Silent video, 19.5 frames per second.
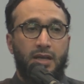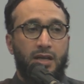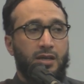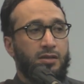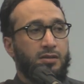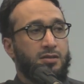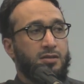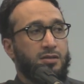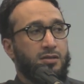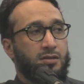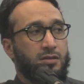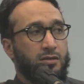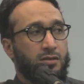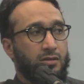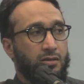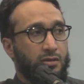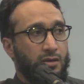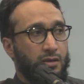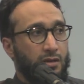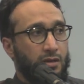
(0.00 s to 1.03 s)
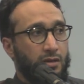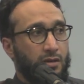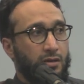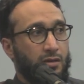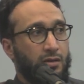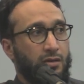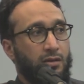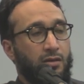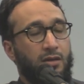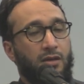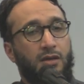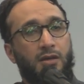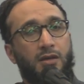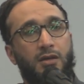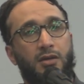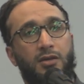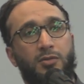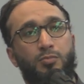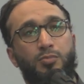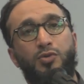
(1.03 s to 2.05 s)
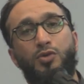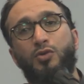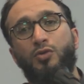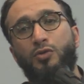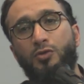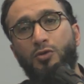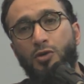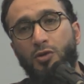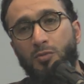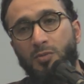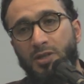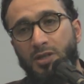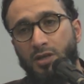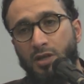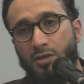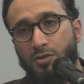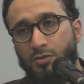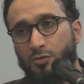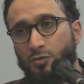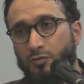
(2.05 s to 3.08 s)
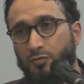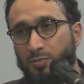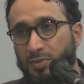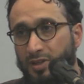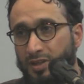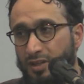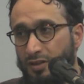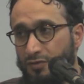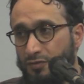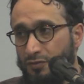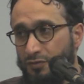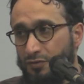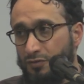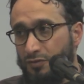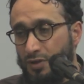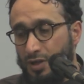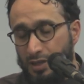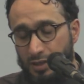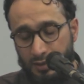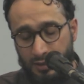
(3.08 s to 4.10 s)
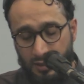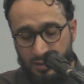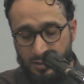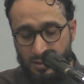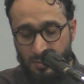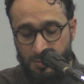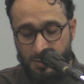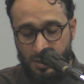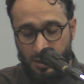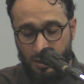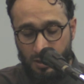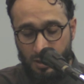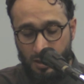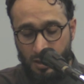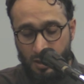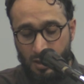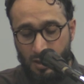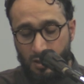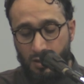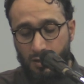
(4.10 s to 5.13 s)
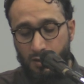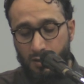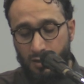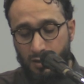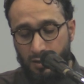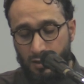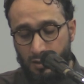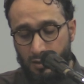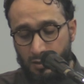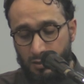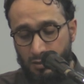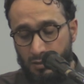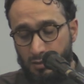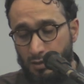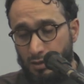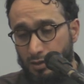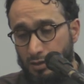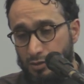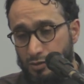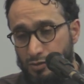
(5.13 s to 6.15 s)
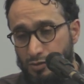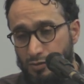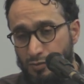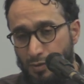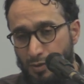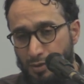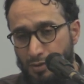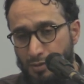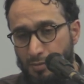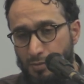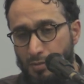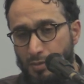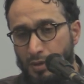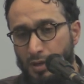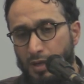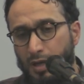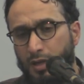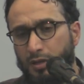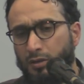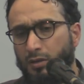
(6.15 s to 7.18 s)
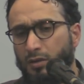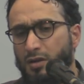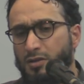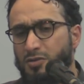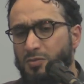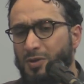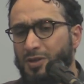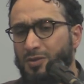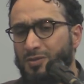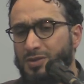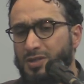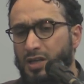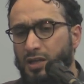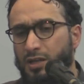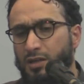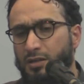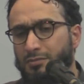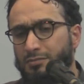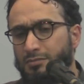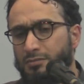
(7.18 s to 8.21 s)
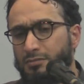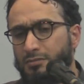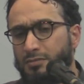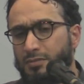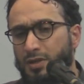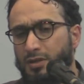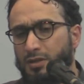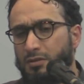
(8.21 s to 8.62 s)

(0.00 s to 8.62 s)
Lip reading: against the pure human nature of belief and accepting the truth. And Allah subhanahu wa ta'ala,